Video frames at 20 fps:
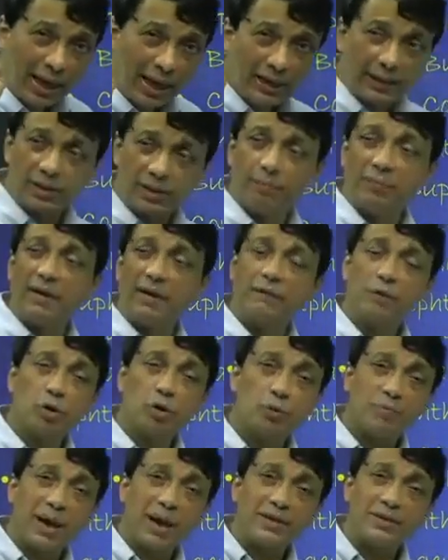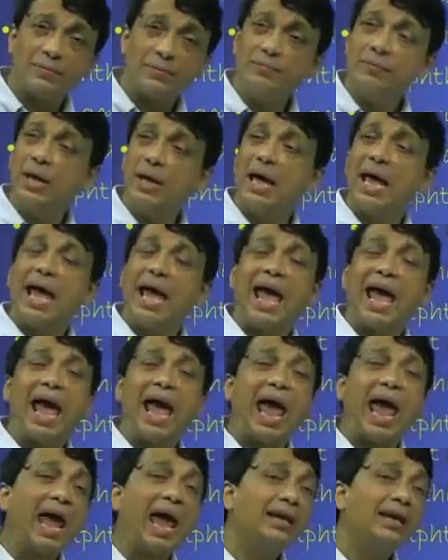It is a blepharospasm,
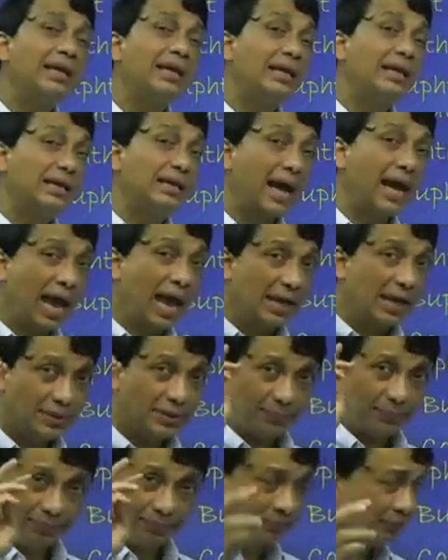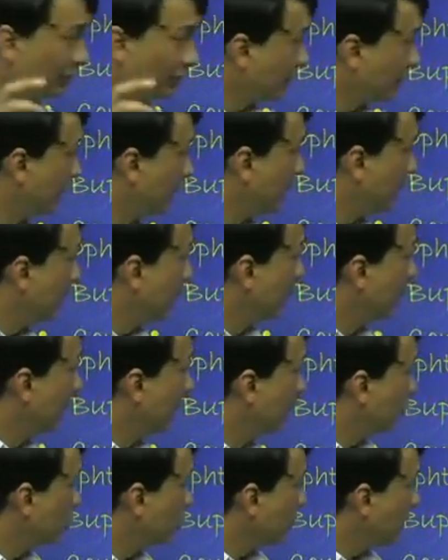and it has
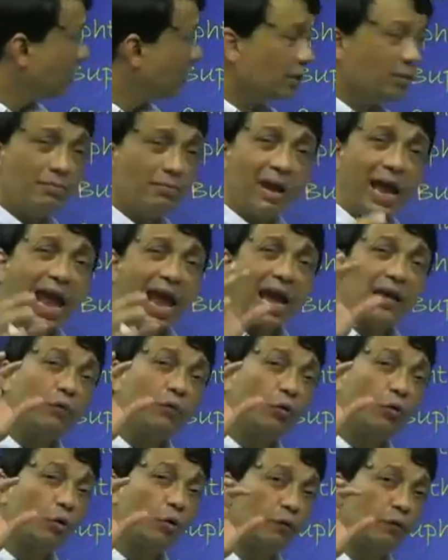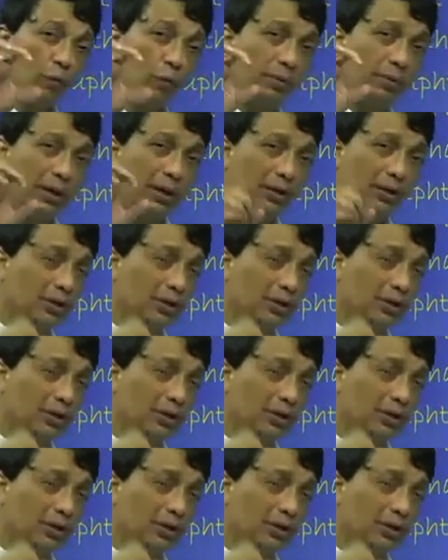blepharospasm and photophobia.